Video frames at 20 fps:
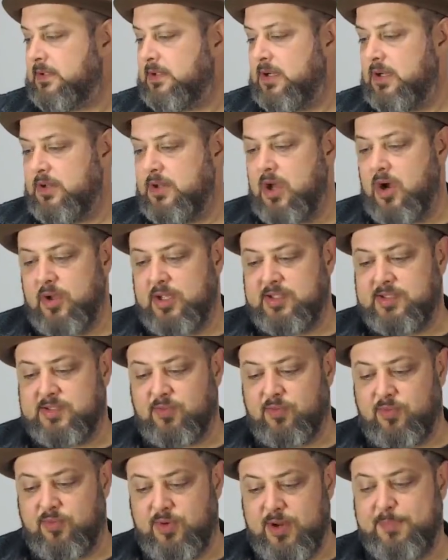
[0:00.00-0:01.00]
No, he's a
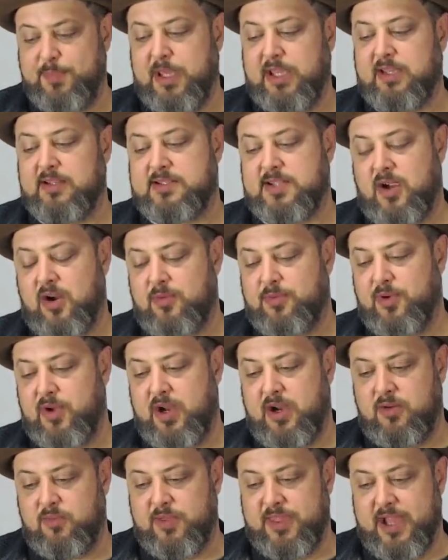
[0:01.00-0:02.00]
ripping guitar
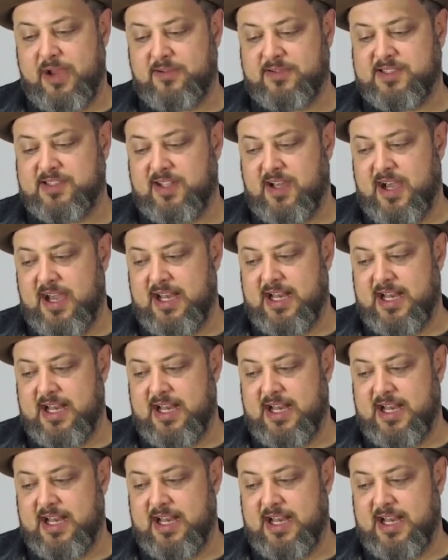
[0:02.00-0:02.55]
player without slide.